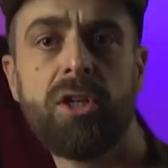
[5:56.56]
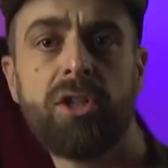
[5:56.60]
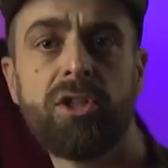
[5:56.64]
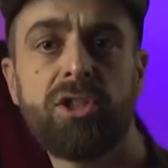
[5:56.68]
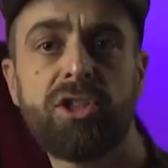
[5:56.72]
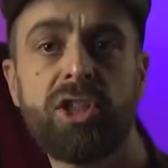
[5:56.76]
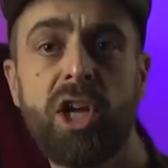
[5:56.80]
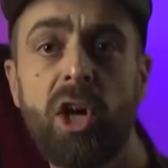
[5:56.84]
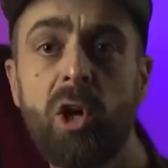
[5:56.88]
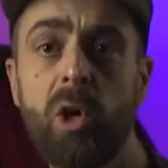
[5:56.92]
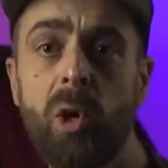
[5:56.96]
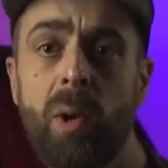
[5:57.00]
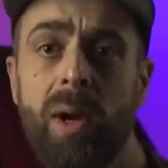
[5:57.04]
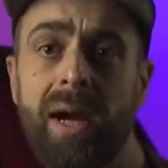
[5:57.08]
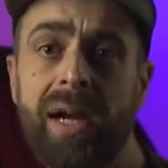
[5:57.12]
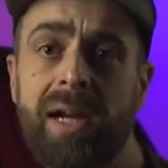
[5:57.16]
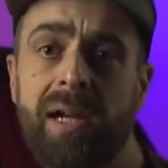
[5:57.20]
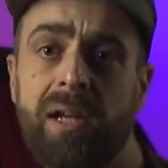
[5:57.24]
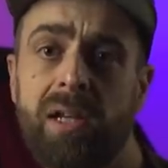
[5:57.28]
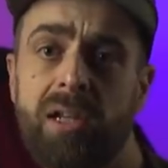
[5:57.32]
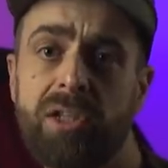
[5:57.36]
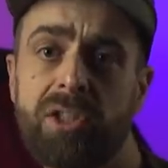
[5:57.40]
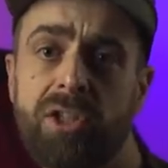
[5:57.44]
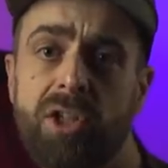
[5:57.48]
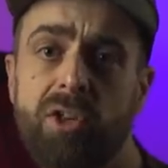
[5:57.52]
Solo
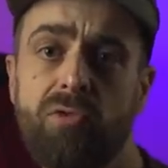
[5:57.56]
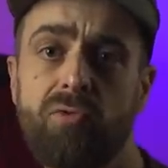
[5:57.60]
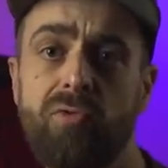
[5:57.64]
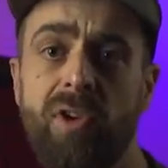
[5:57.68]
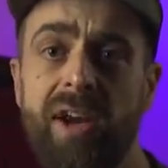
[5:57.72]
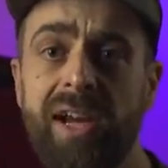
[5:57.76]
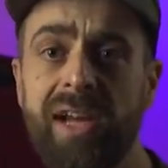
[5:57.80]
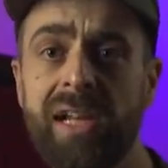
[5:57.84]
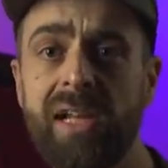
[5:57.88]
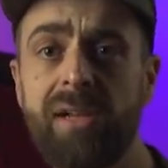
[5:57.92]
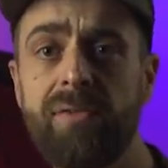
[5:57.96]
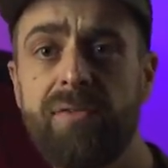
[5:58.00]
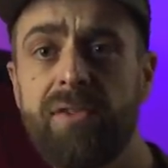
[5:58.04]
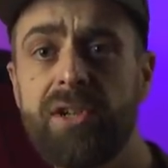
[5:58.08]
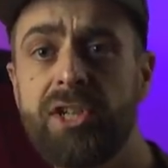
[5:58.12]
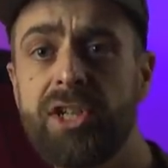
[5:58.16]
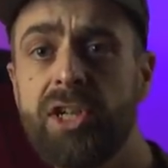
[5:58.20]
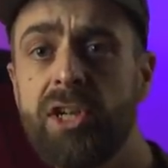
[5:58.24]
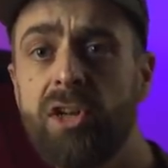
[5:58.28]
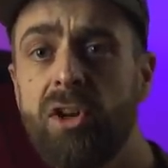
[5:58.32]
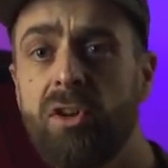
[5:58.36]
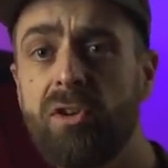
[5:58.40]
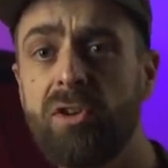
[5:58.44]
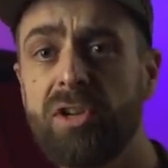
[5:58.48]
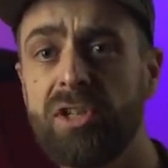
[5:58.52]
anglers regularly
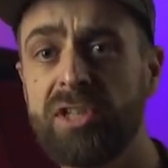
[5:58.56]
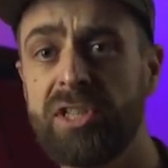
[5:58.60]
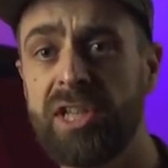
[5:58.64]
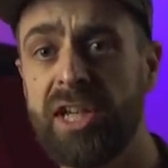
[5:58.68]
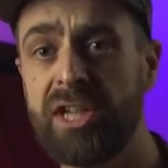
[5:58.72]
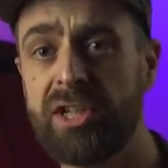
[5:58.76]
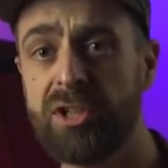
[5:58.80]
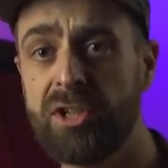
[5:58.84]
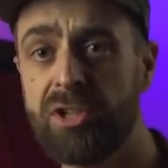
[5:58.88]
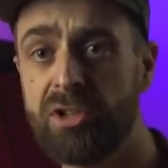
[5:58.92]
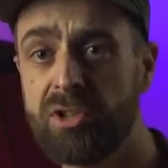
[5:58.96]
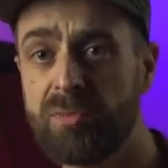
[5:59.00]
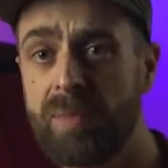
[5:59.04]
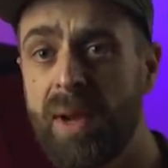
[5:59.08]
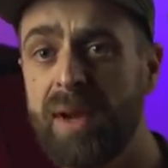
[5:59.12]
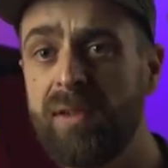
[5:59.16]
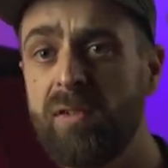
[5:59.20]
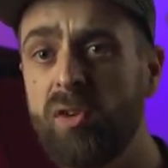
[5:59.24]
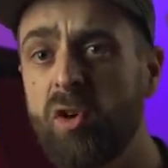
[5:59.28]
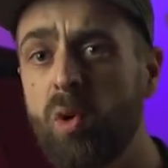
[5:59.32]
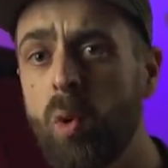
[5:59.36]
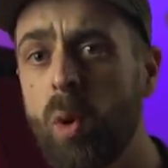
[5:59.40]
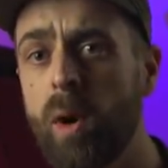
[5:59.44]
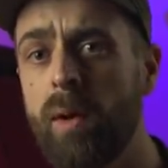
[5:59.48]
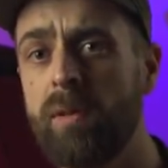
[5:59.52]
fishing longer sessions may
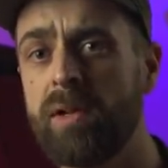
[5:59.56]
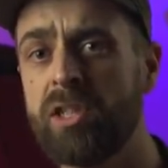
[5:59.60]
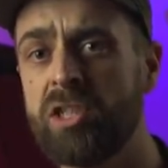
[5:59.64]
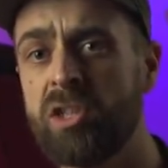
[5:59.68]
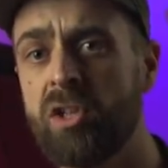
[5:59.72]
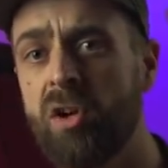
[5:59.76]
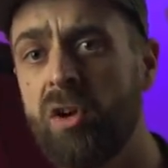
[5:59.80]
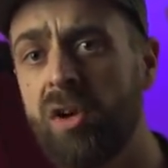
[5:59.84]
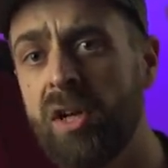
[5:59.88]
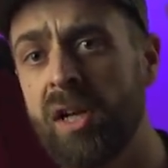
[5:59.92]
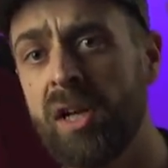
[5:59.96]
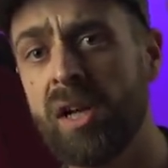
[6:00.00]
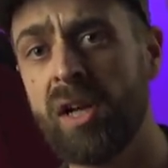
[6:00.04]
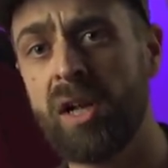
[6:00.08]
require a slightly